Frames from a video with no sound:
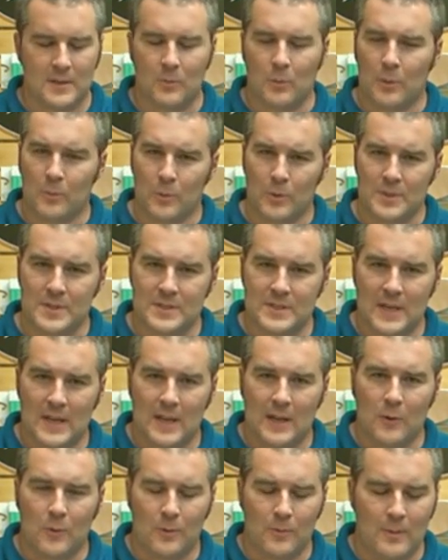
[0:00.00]
and when we're
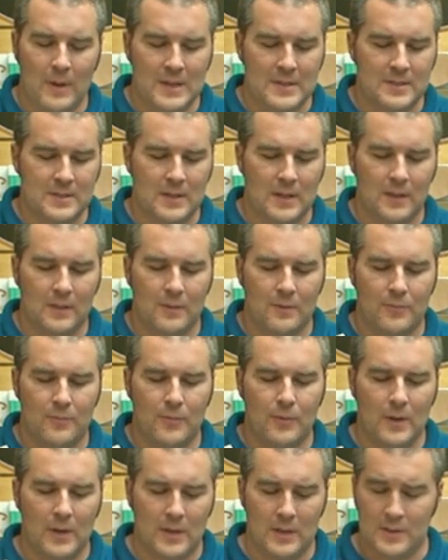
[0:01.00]
sitting or resting, the
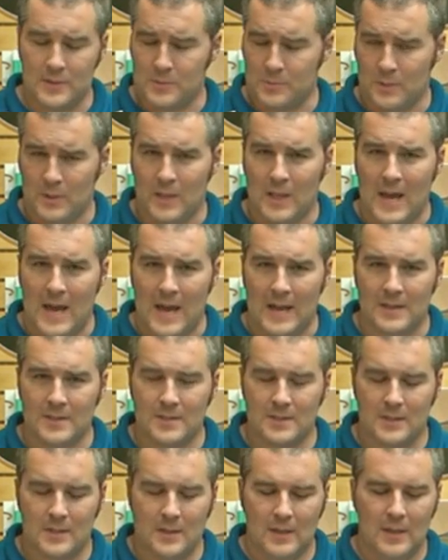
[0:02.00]
foot has
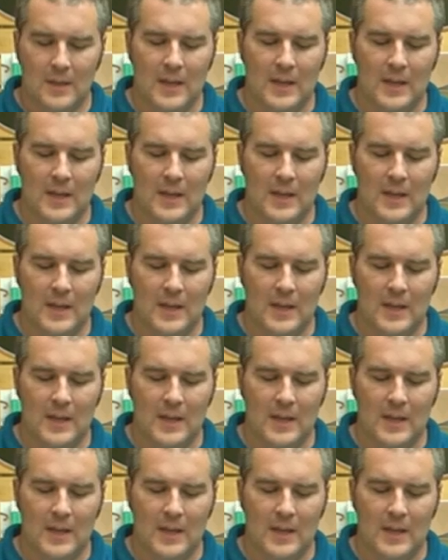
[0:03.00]
relaxed.